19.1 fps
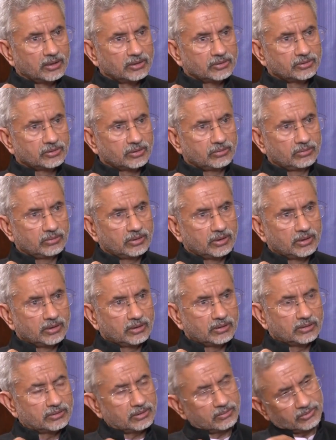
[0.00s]
So
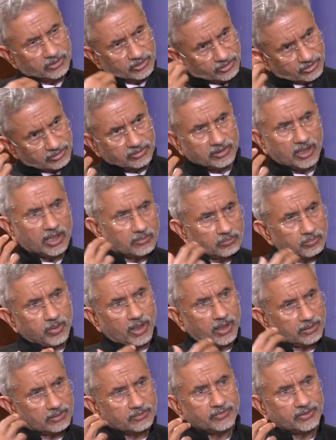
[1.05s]
there was that
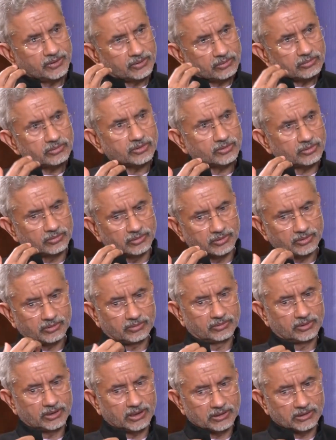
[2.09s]
part of it also, you
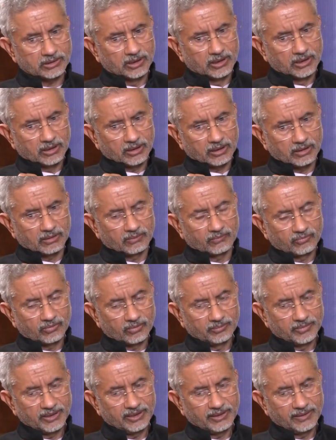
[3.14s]
know, that for
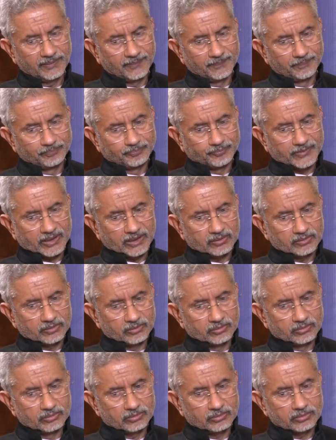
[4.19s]
me
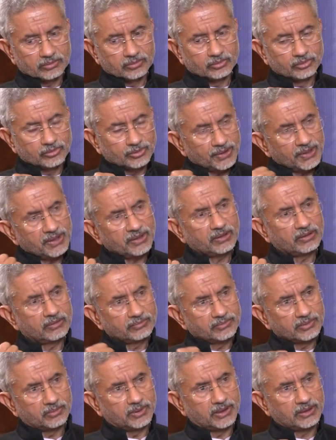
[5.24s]
to think of
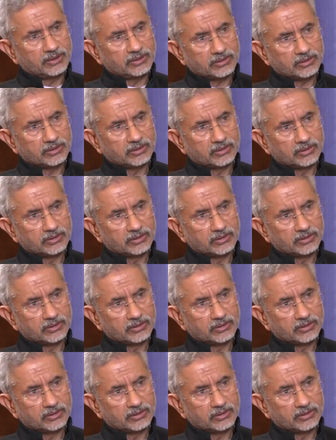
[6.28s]
the world,